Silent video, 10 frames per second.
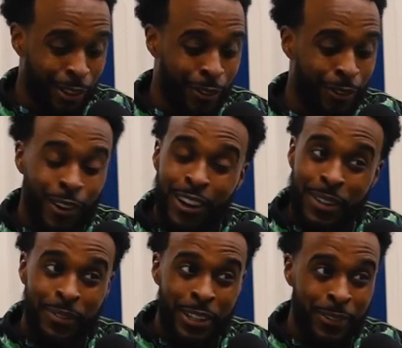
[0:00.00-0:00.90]
with
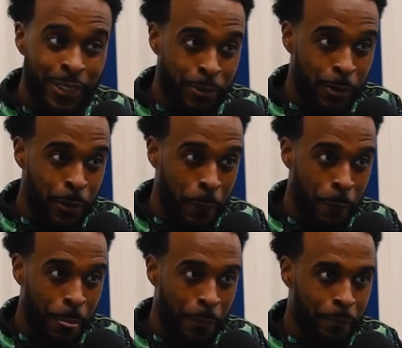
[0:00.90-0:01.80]
400 million people
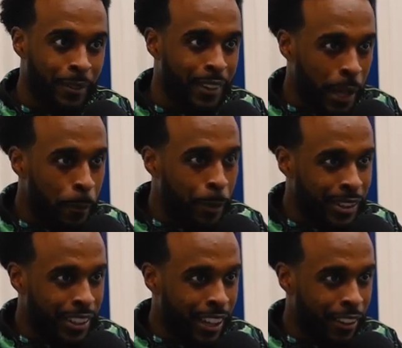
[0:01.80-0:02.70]
can't
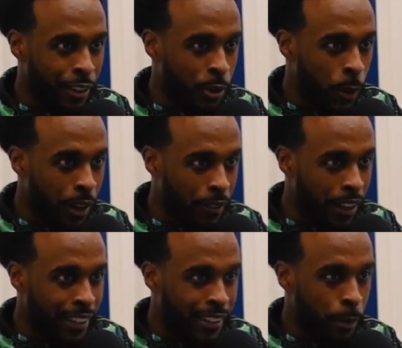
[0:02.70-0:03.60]
put together a squad
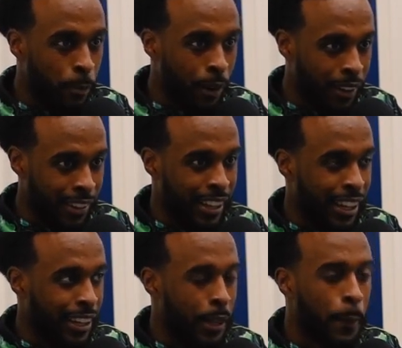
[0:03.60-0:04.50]
of 18 players
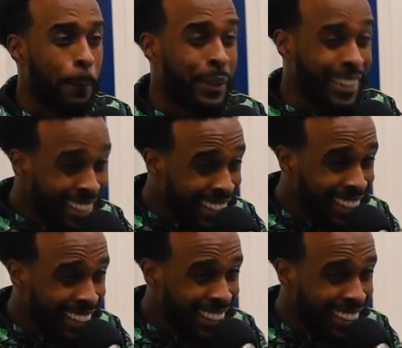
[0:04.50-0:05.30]
that can compete?